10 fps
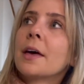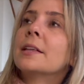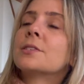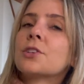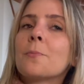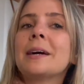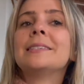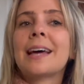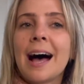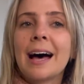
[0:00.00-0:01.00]
And so my
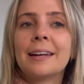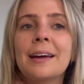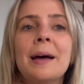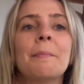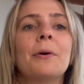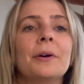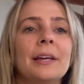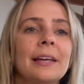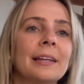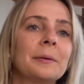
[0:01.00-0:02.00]
dad put
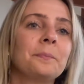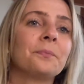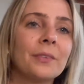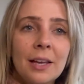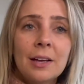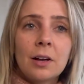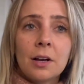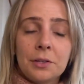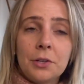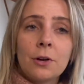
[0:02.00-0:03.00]
in,
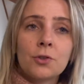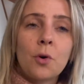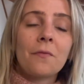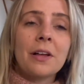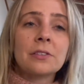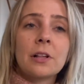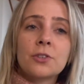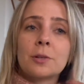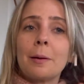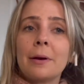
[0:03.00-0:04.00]
$12,000
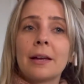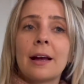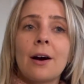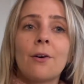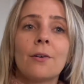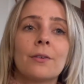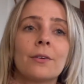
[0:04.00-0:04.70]
into my bank account.